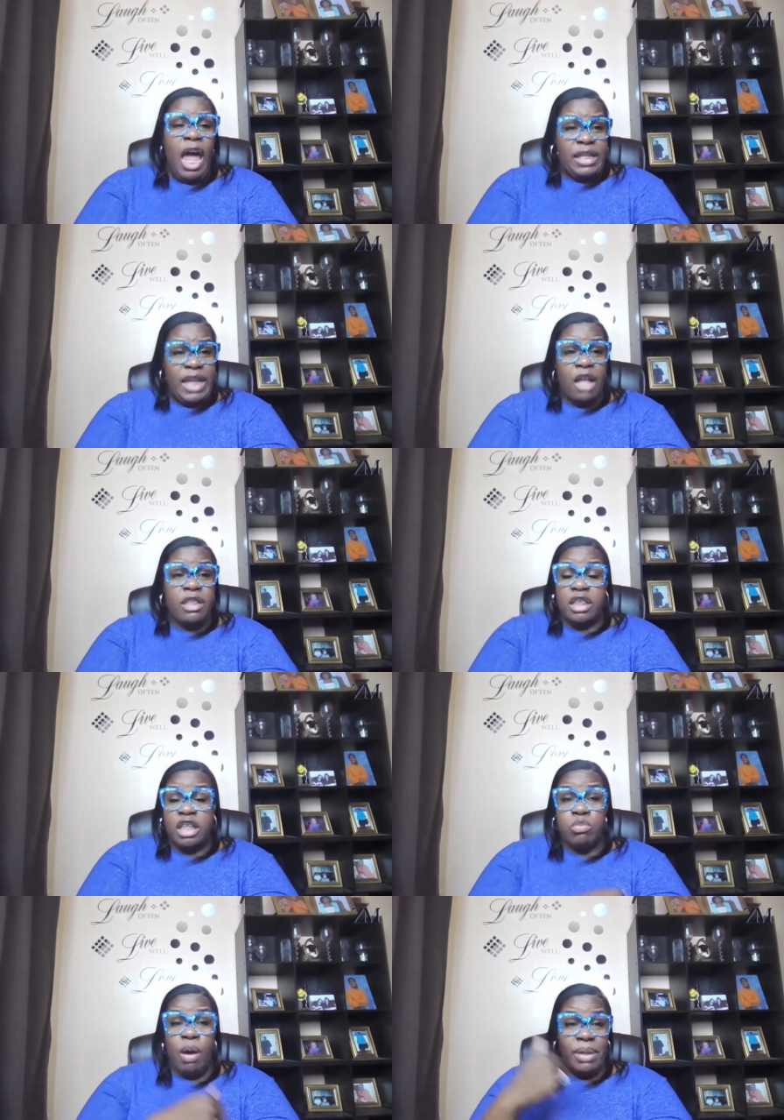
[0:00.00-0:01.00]
And now that
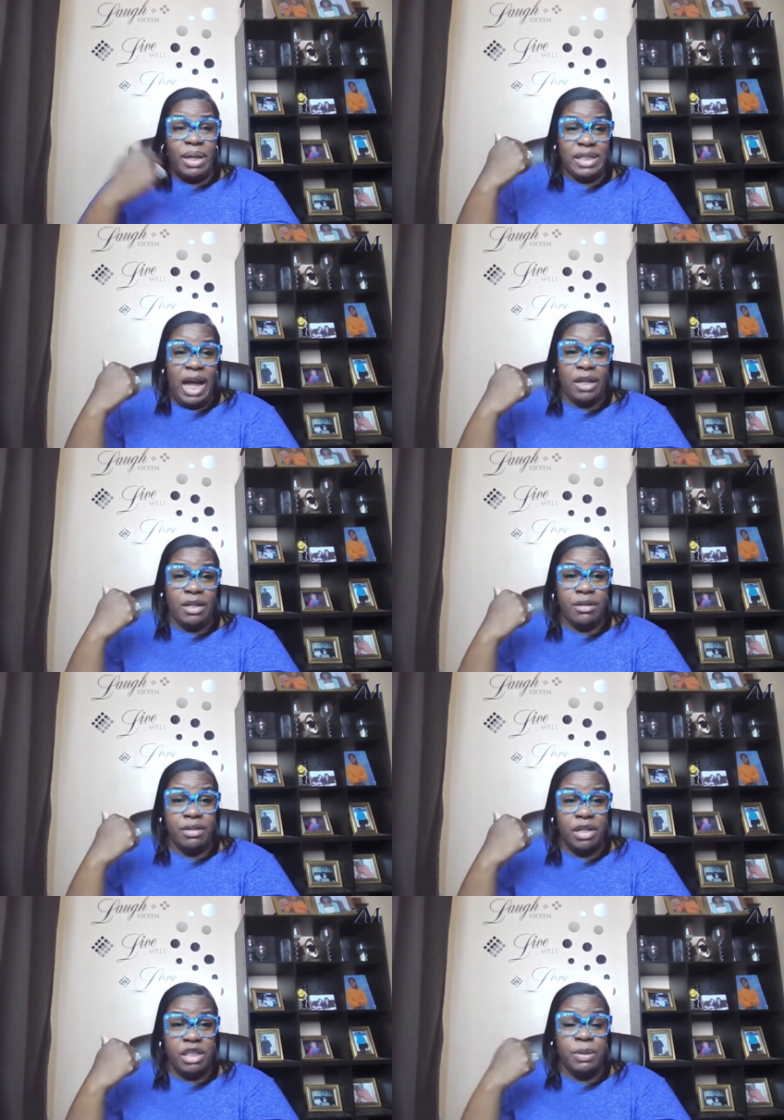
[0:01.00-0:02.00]
this woman has honored
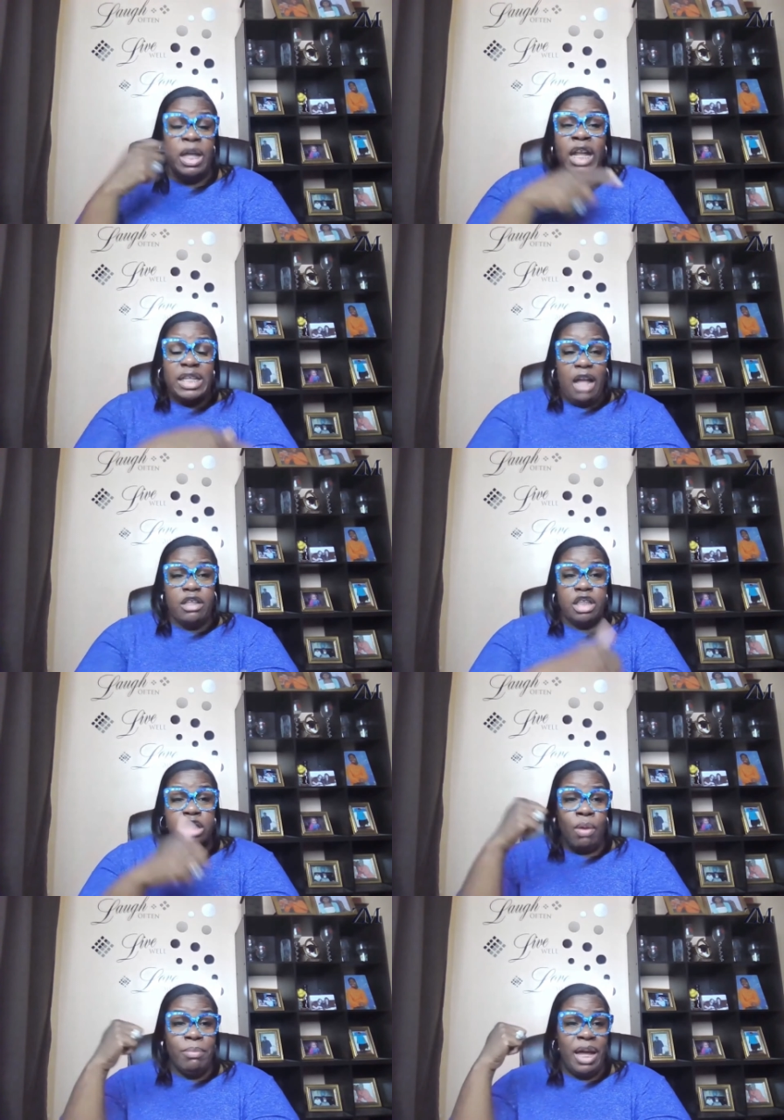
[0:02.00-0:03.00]
her husband, now that
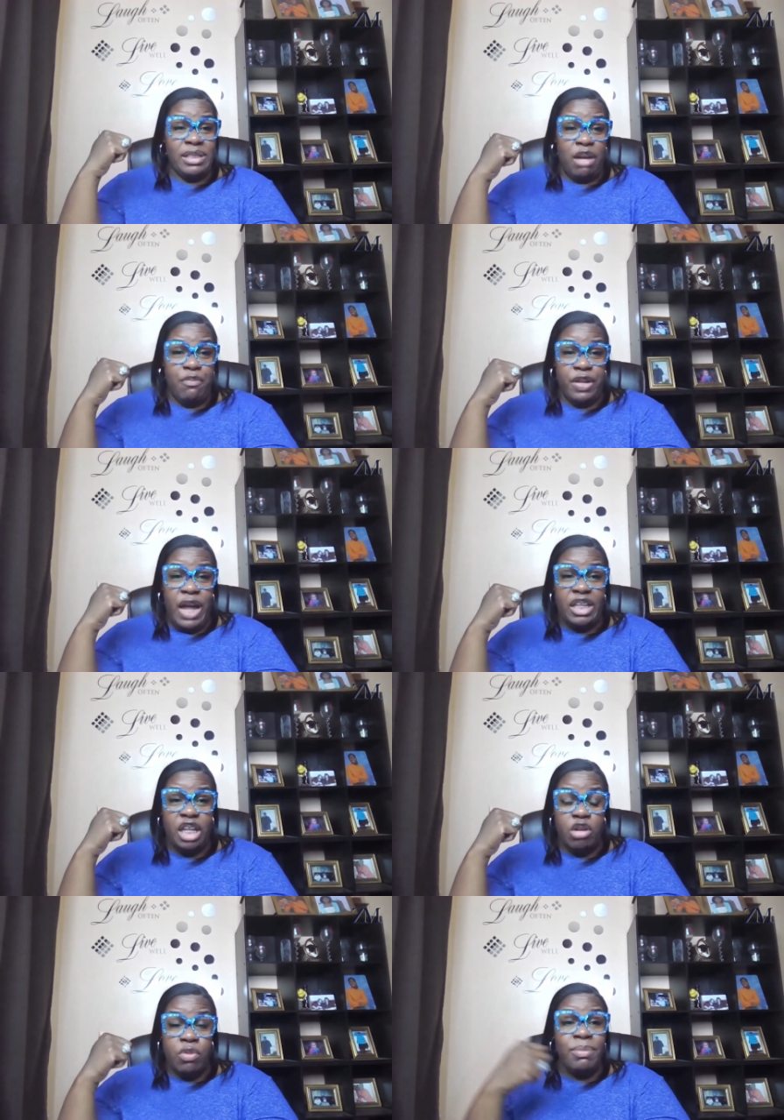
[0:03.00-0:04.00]
this woman has not forgotten
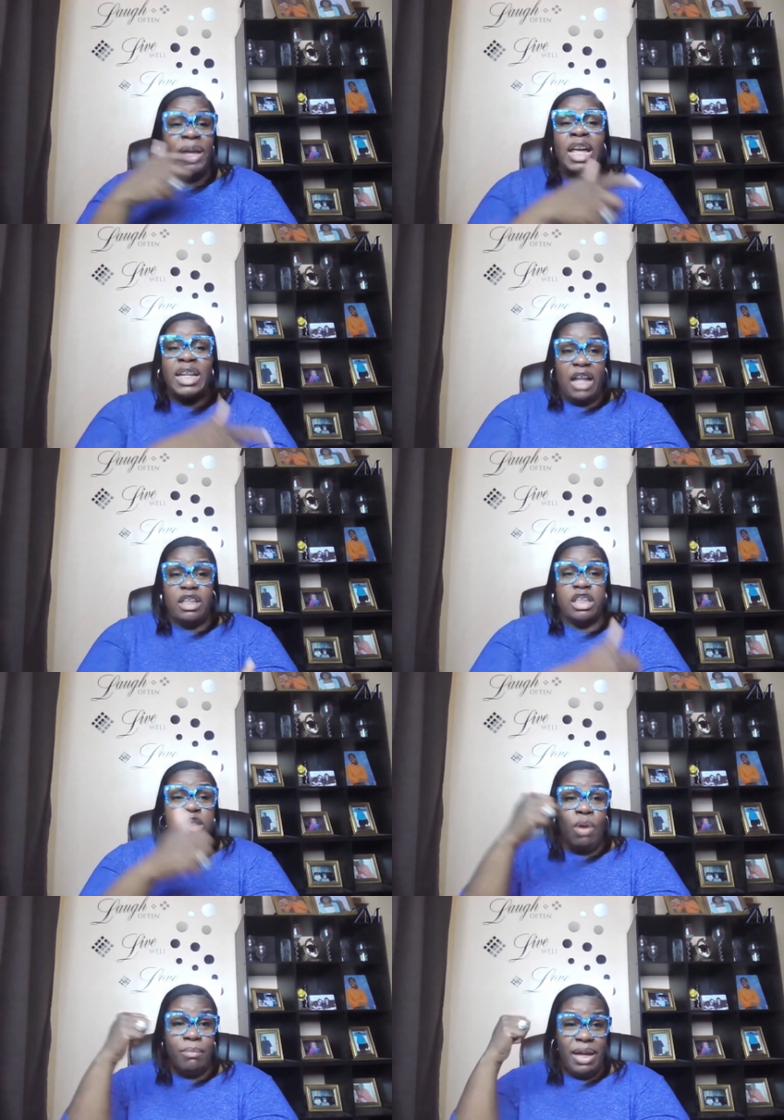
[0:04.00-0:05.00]
the agreement, now that
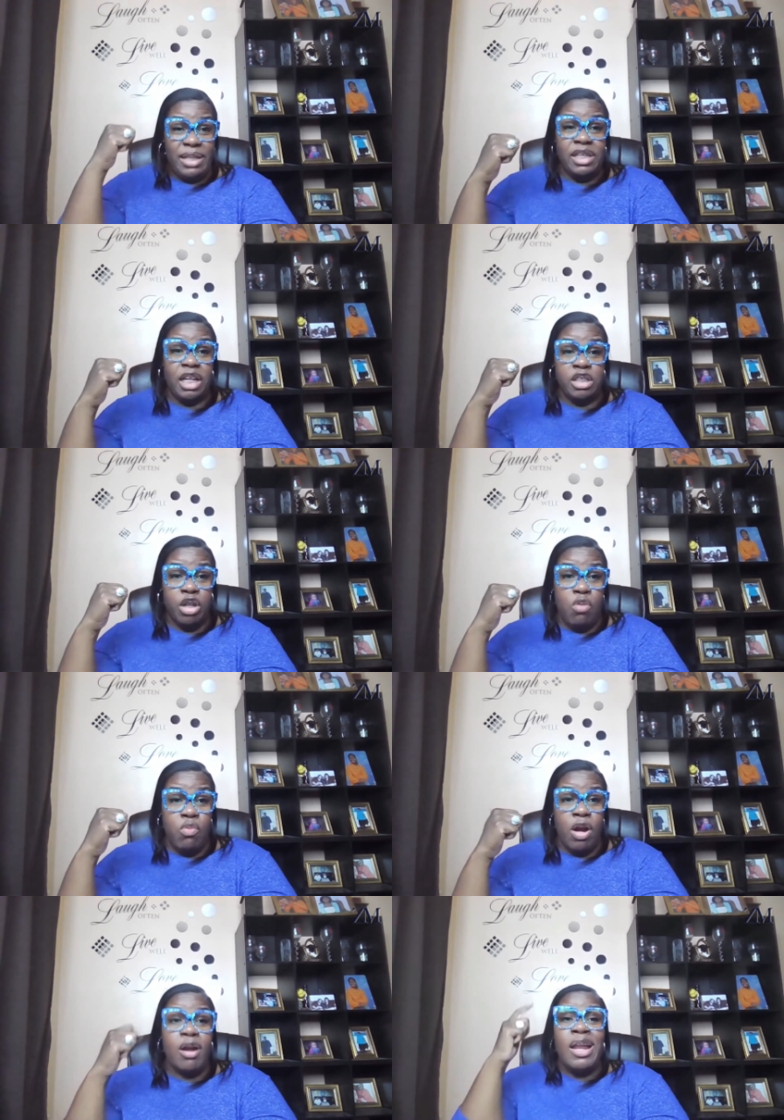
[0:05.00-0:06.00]
this woman has stuck to
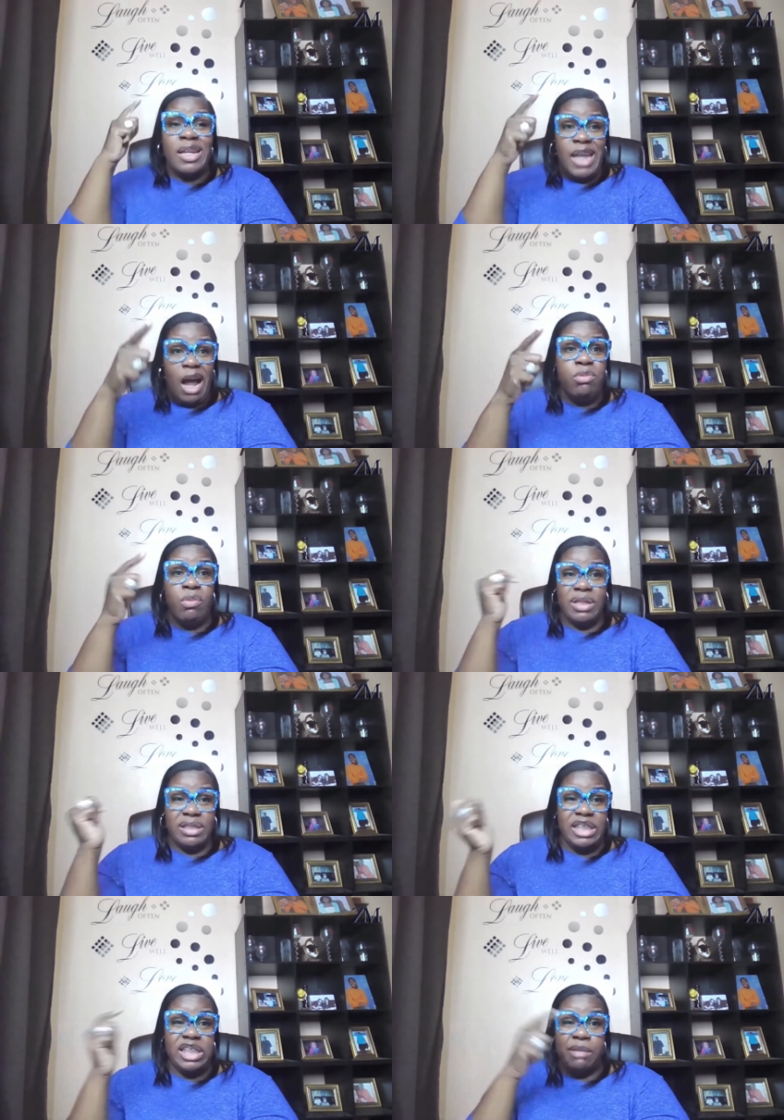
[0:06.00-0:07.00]
her word, now we want
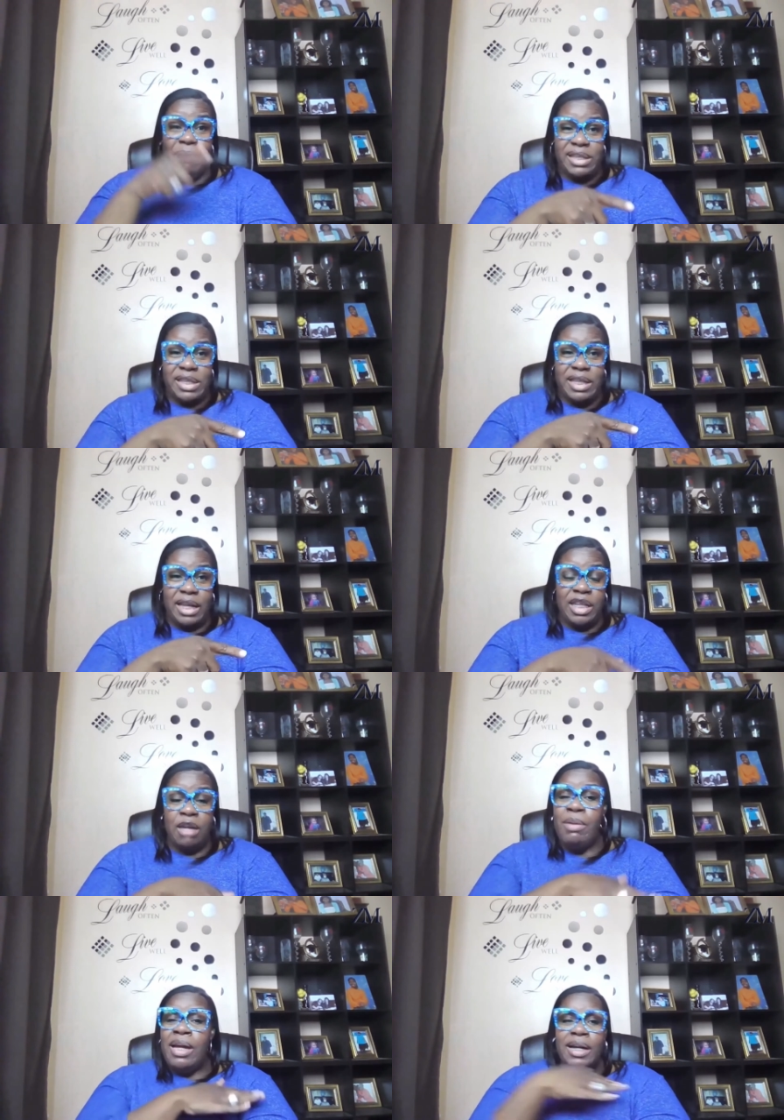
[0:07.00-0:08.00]
to say she emasculated
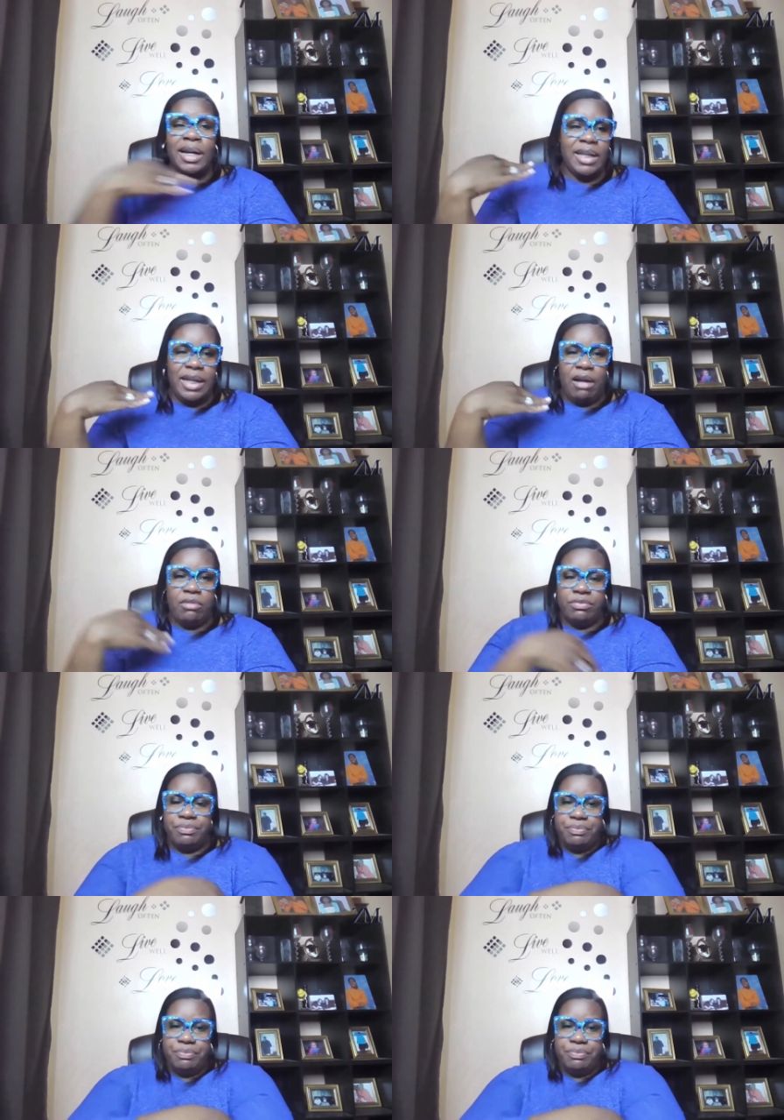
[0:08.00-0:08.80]
him. Cut it out.